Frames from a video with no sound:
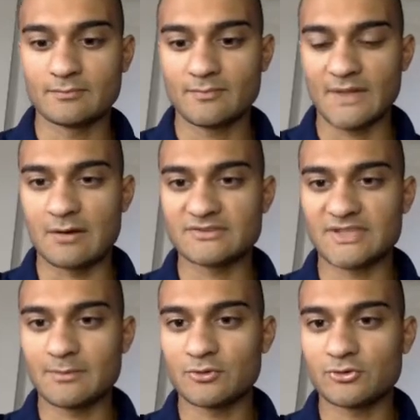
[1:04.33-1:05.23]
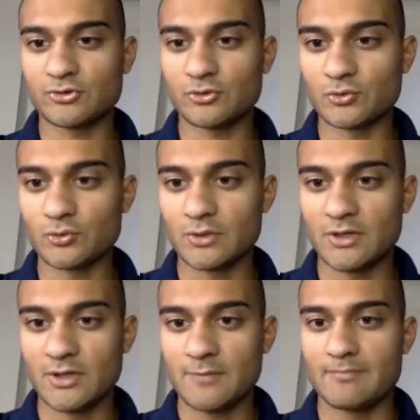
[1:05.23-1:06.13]
I was able to
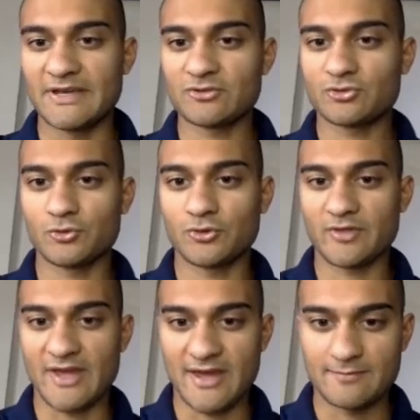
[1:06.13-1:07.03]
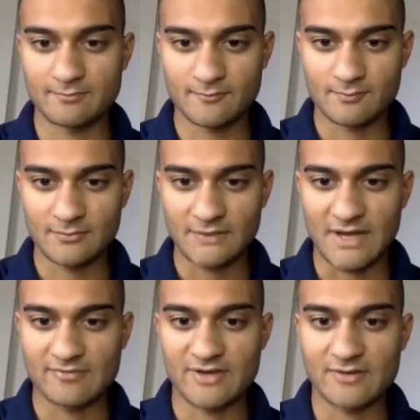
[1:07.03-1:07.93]
make sure that I
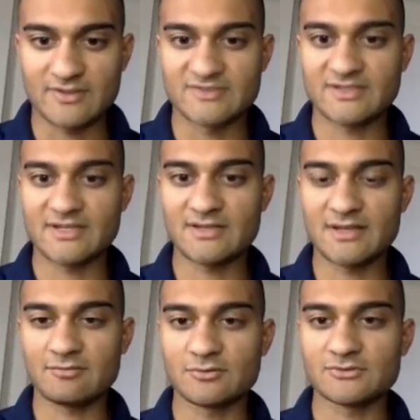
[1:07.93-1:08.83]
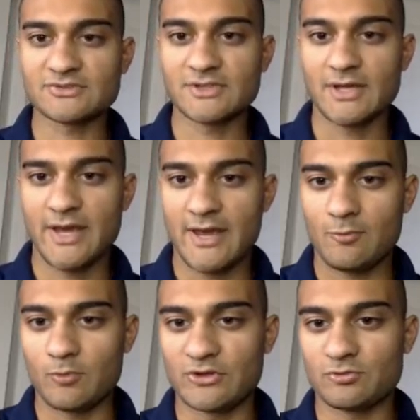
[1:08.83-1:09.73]
found these key levels,
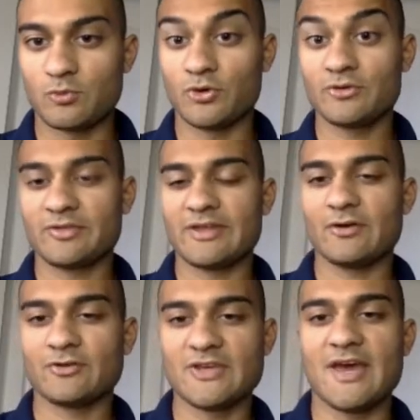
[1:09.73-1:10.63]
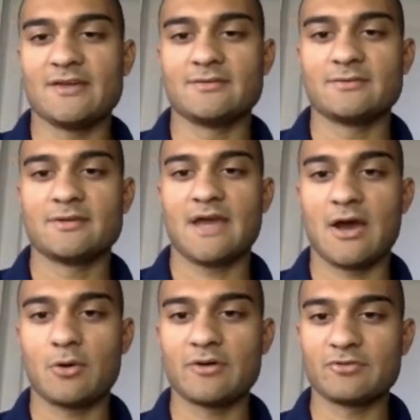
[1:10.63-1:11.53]
which weren't there yet.
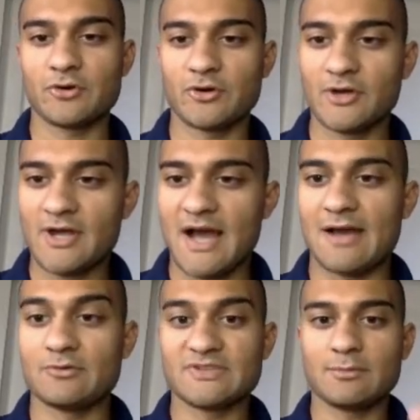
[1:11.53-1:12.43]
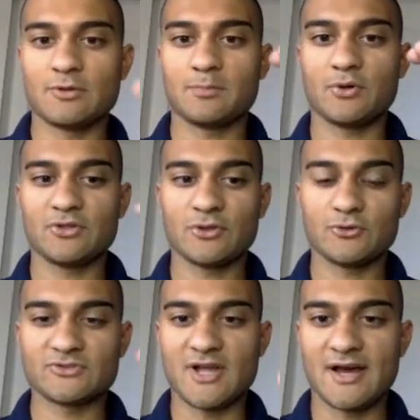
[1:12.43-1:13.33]
However, I was able to put
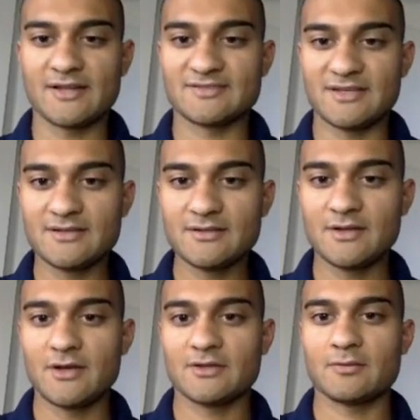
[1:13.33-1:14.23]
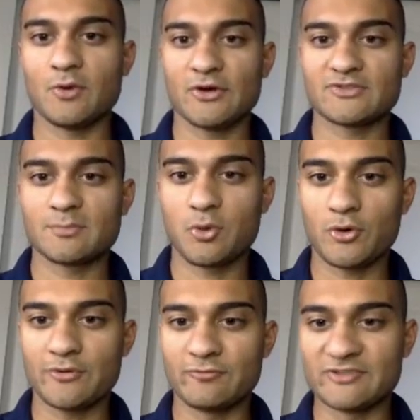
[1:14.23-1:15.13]
those lines in to mark
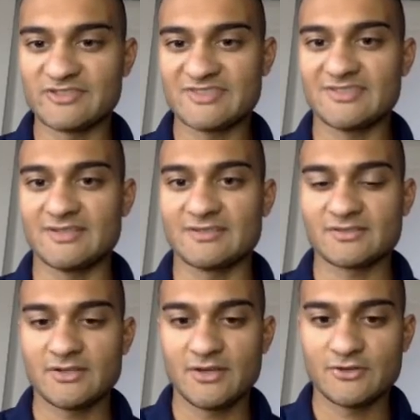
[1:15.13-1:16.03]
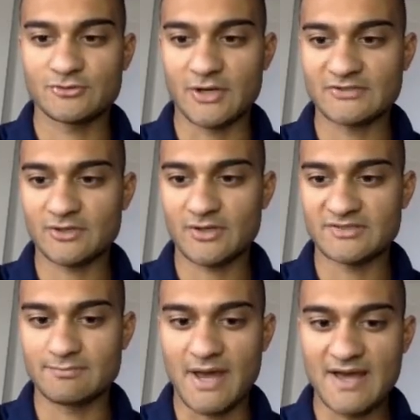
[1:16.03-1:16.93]
support and resistance. So I saw this
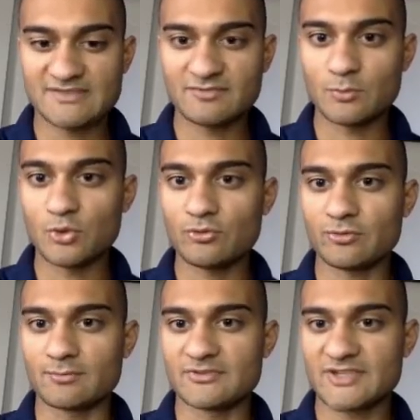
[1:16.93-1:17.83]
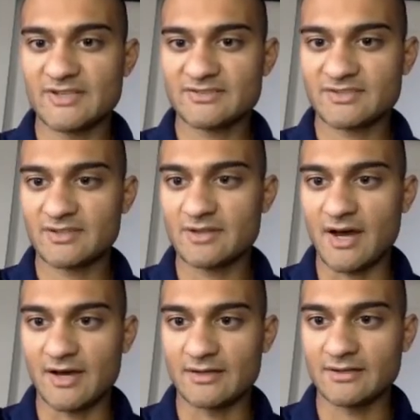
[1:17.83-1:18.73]
massive move from 6 to
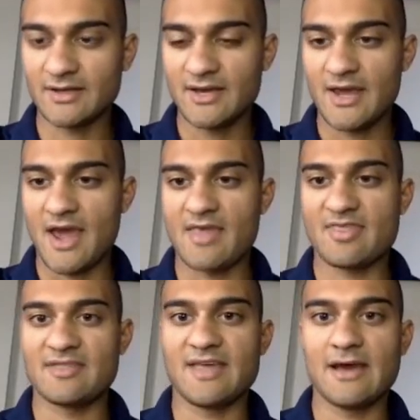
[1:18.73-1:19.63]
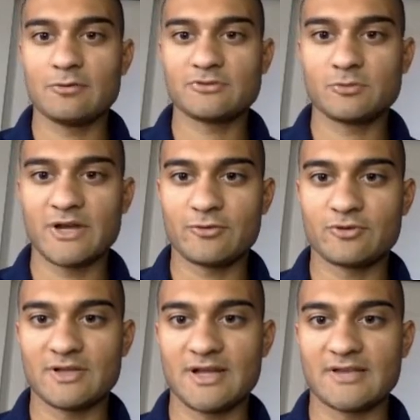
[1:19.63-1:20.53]
9, and then that was when I
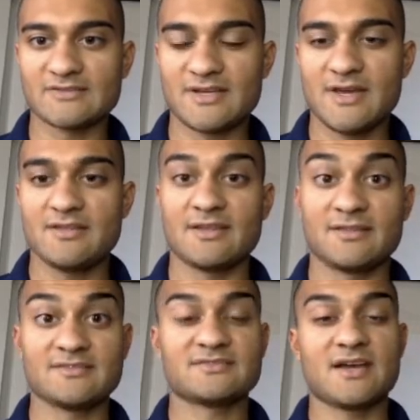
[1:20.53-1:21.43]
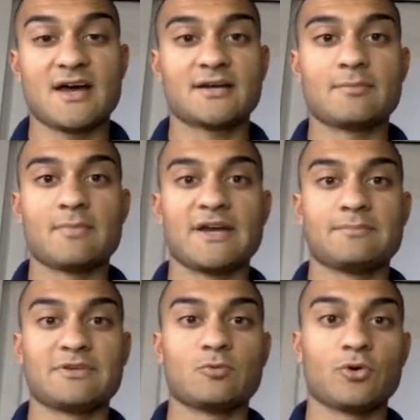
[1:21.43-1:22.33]
realized that this stock might
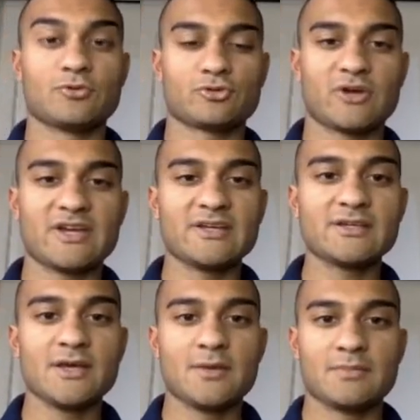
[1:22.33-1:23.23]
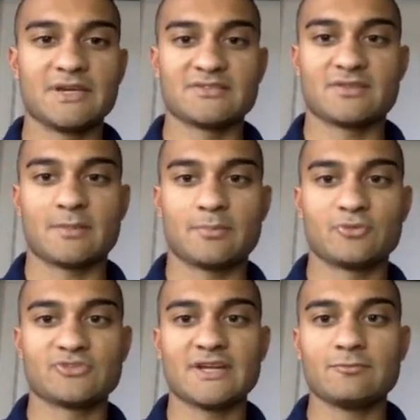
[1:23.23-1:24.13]
be worth trading because of the
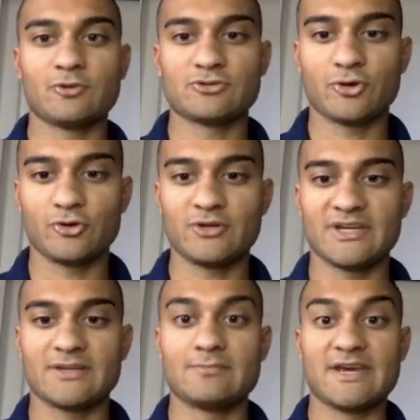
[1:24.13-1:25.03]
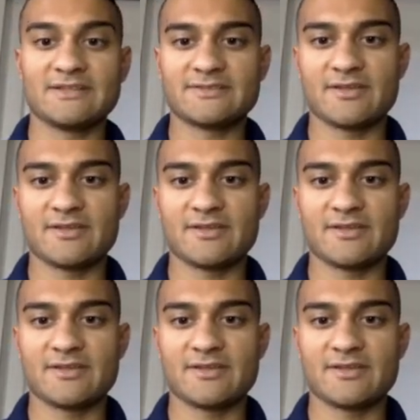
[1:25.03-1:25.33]
percent return it can make to